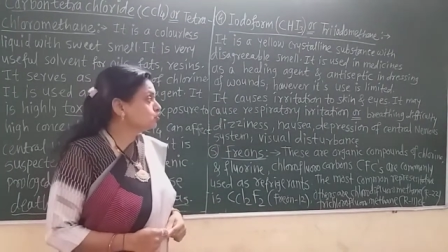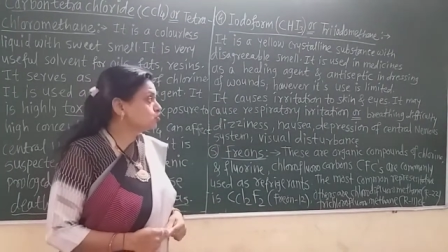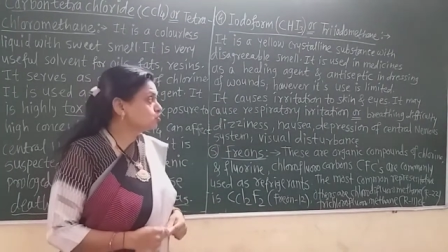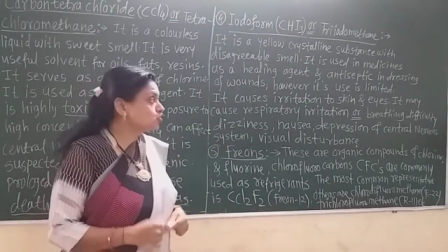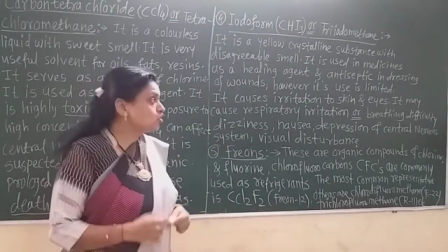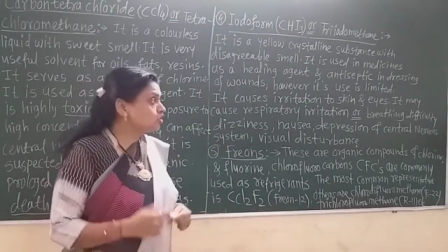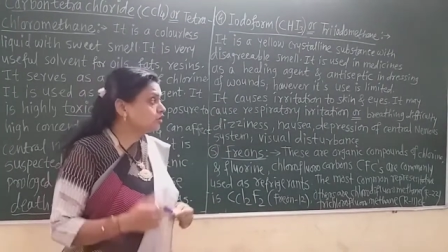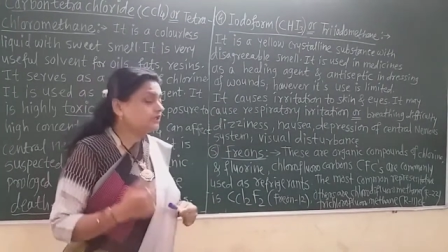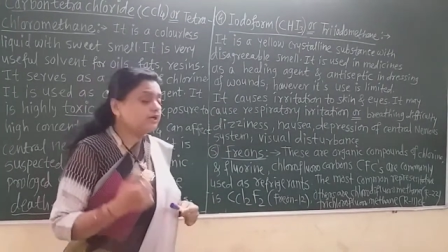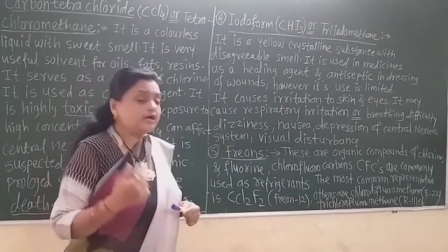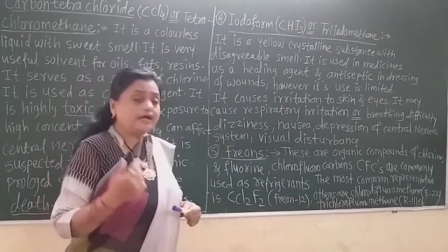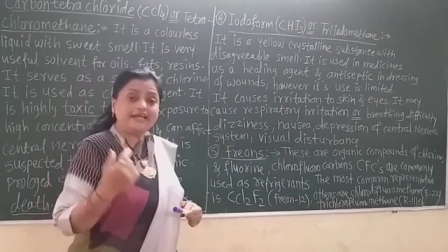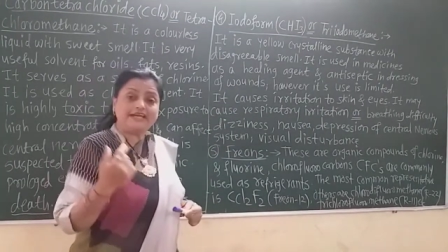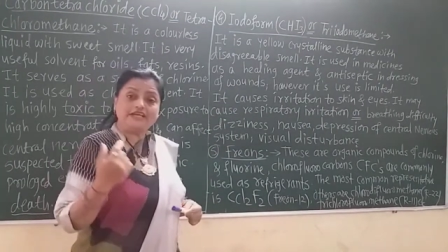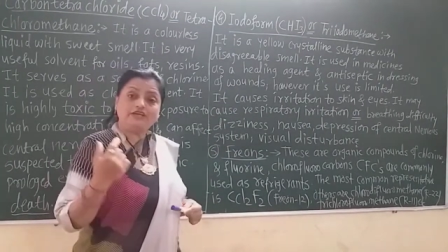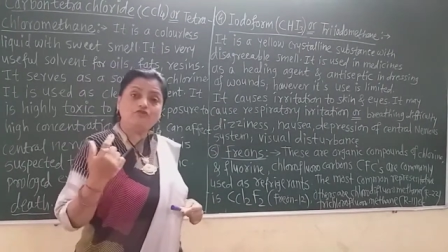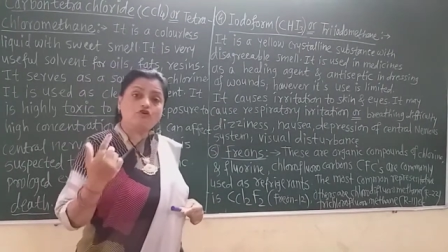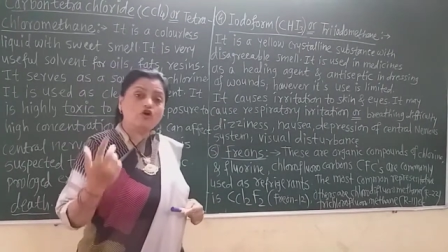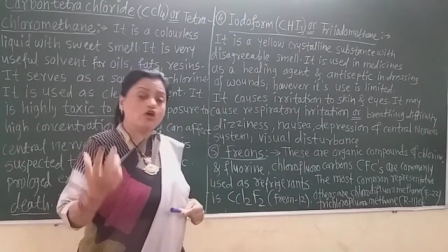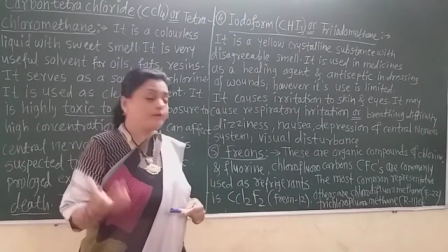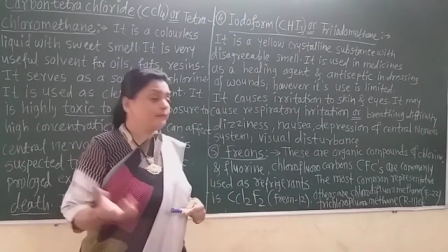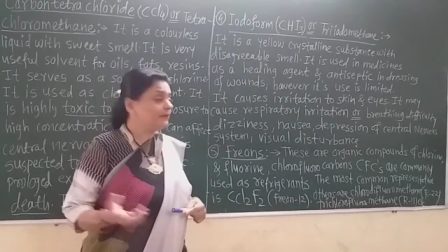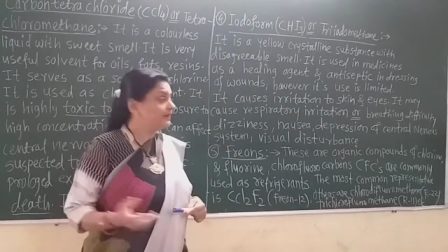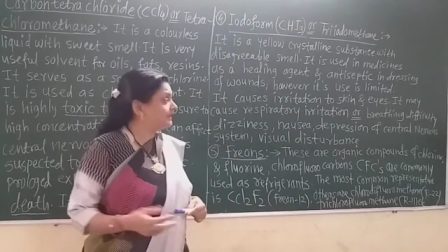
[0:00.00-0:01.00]
So, the
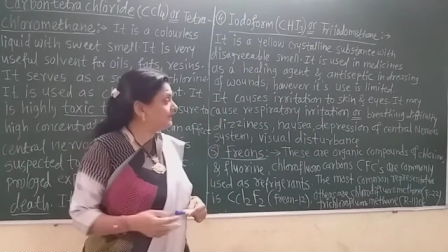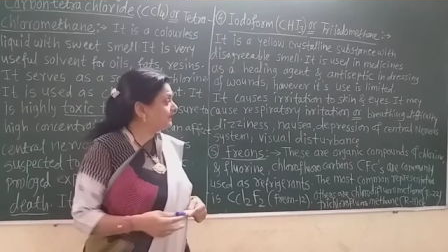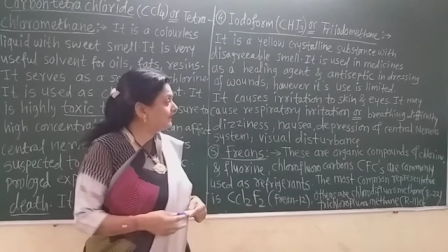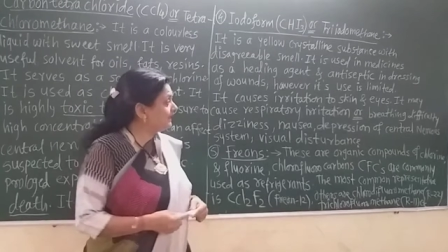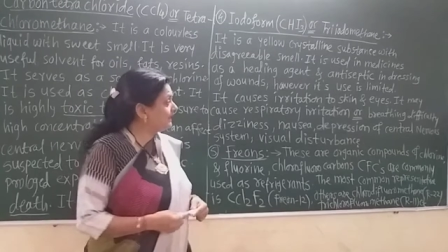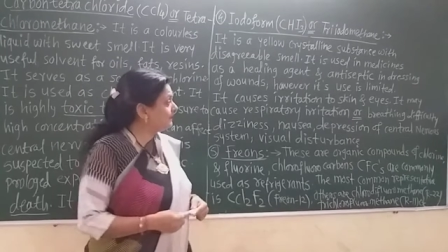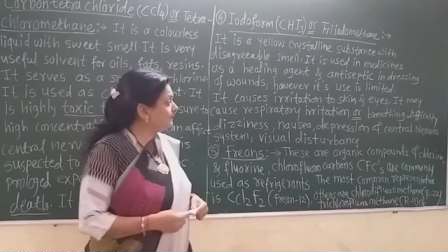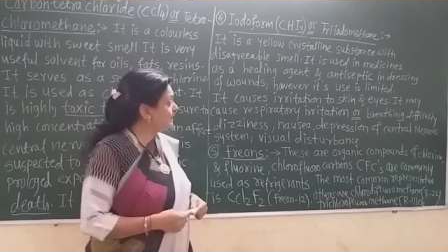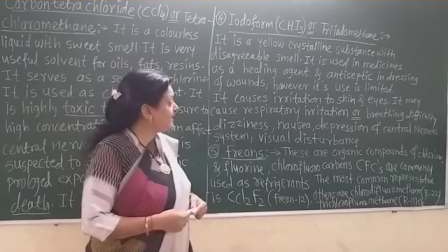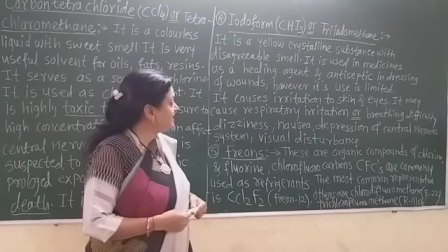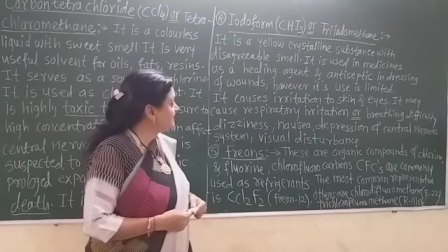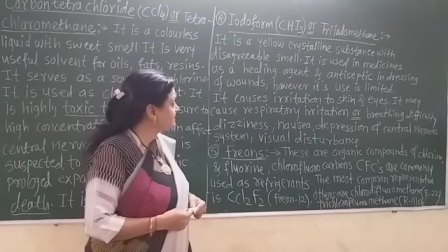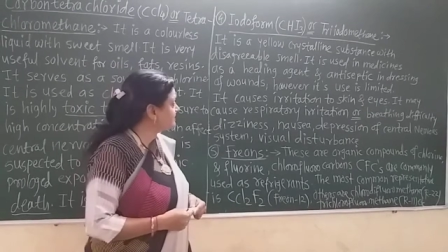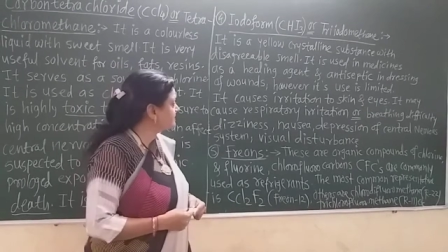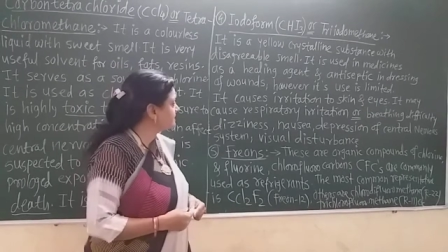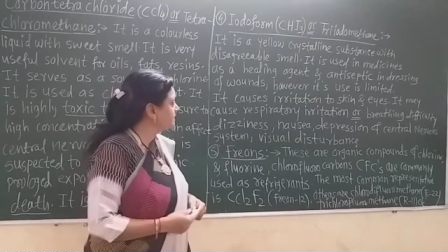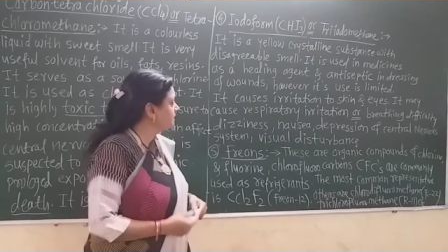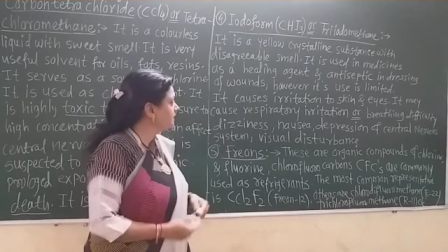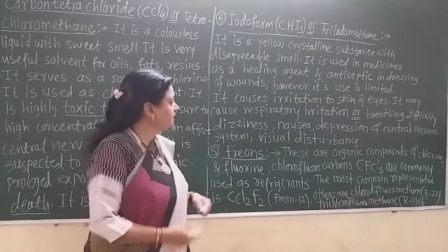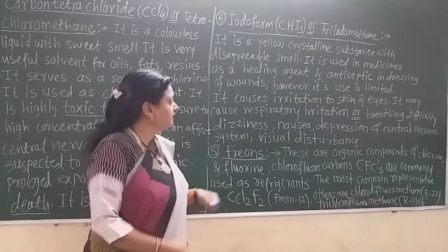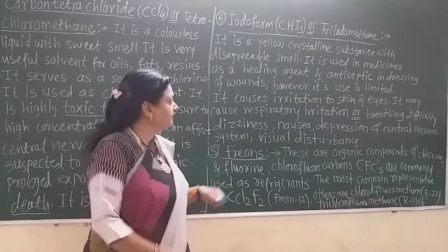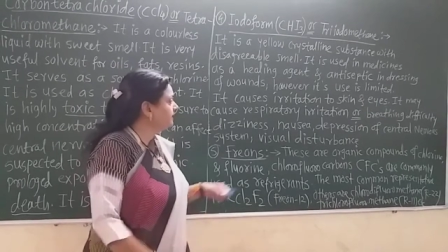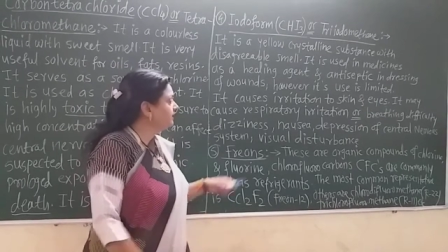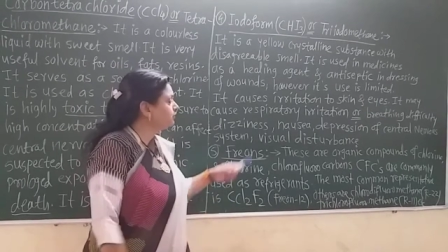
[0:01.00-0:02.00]
environmental effects,
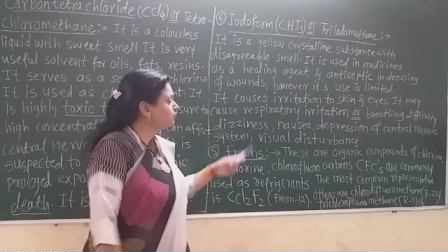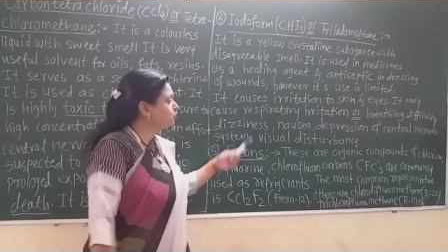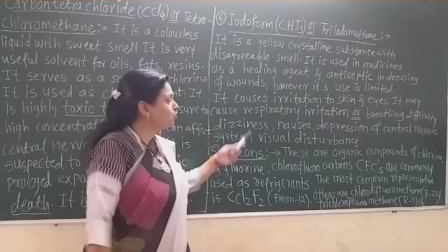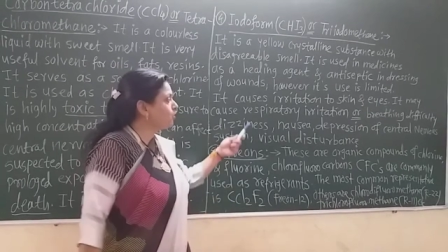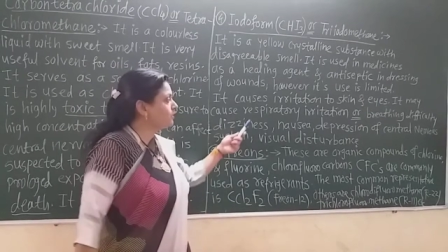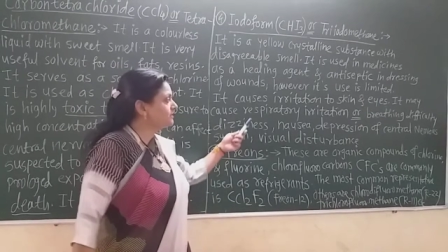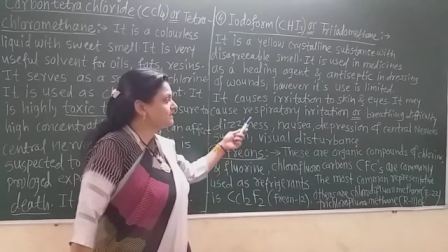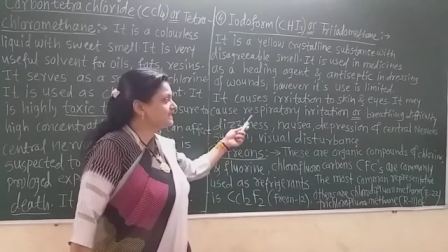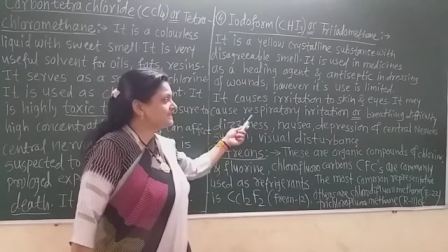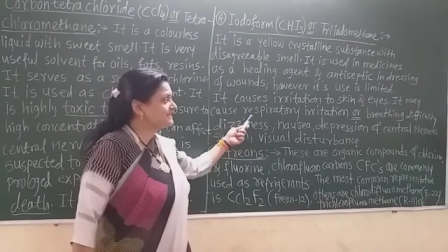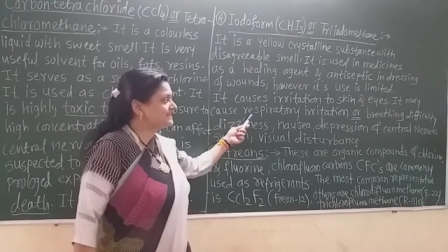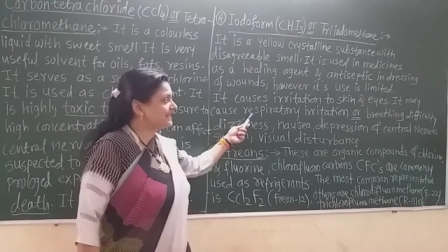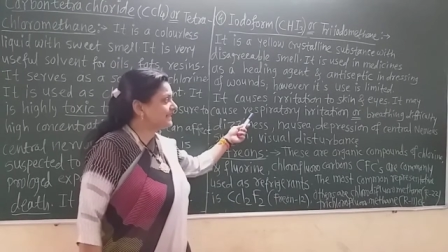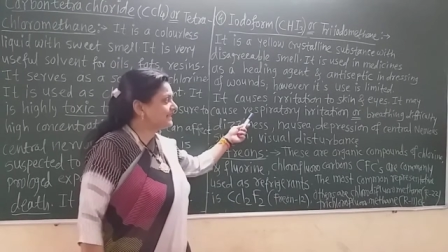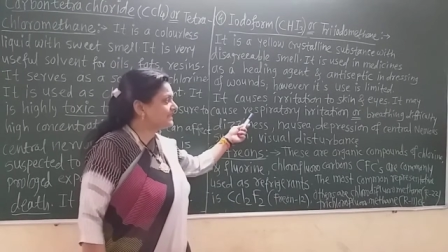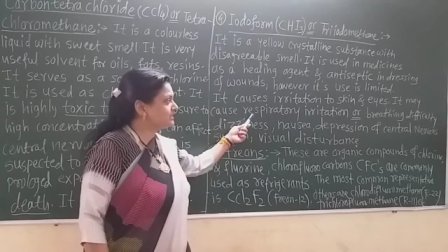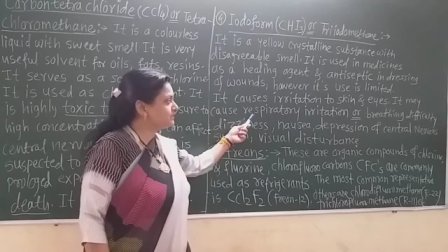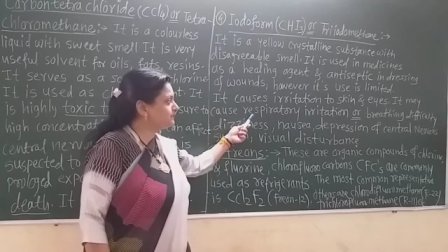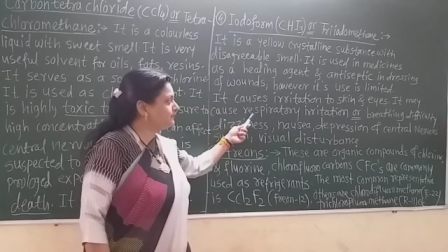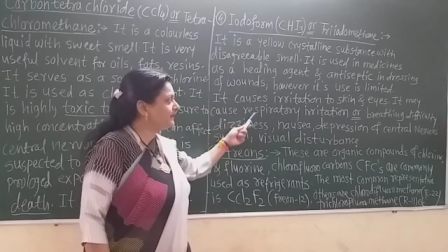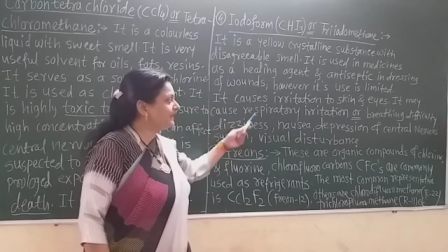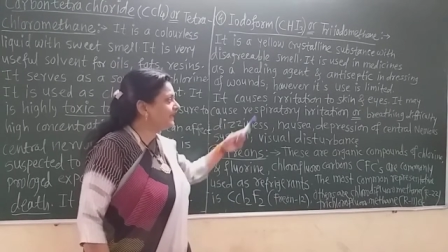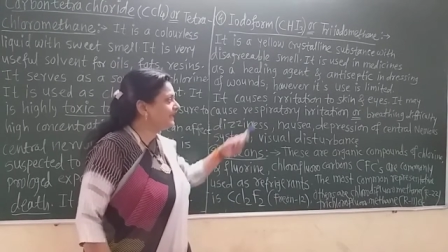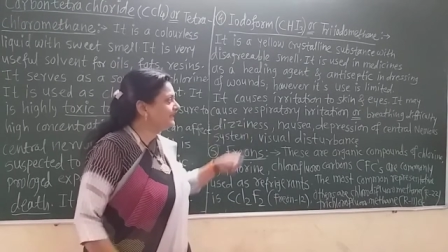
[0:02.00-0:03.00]
it causes
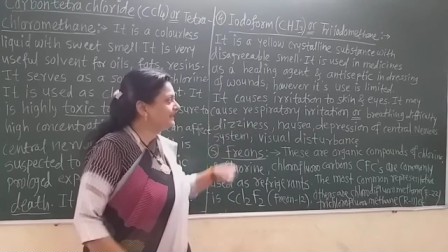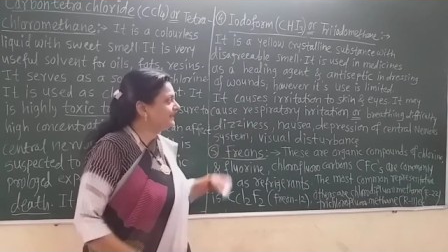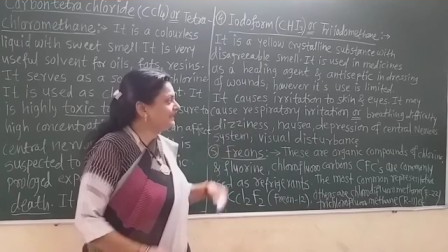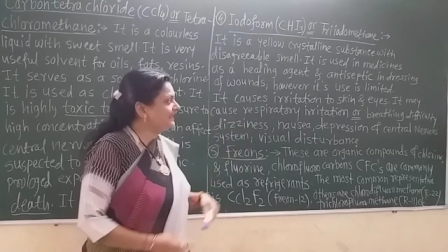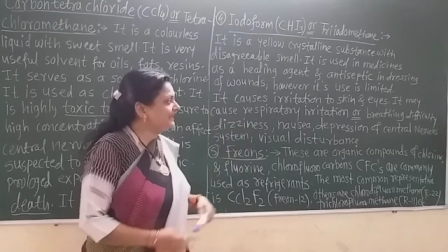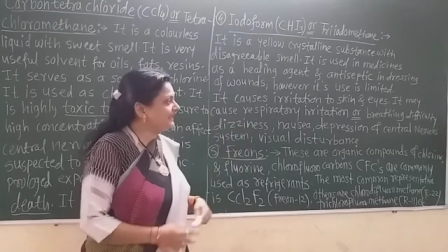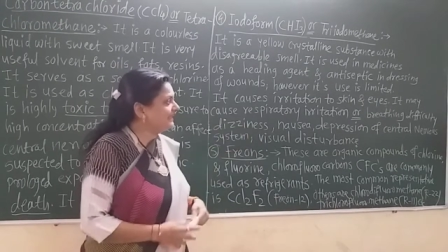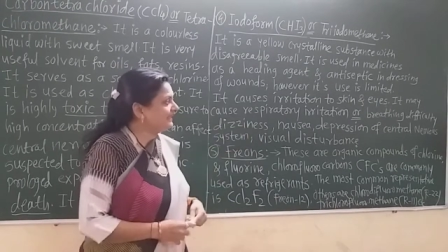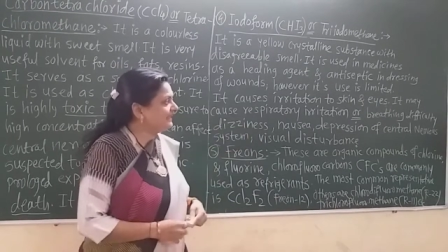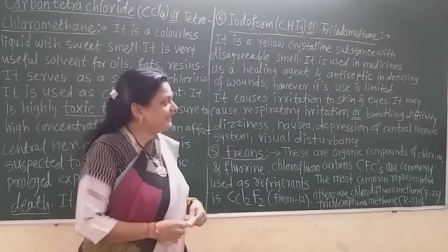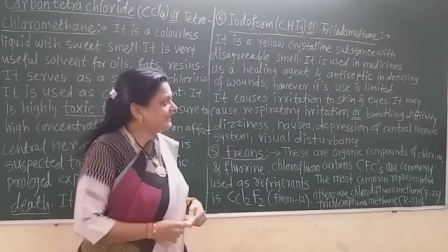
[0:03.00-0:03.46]
respiratory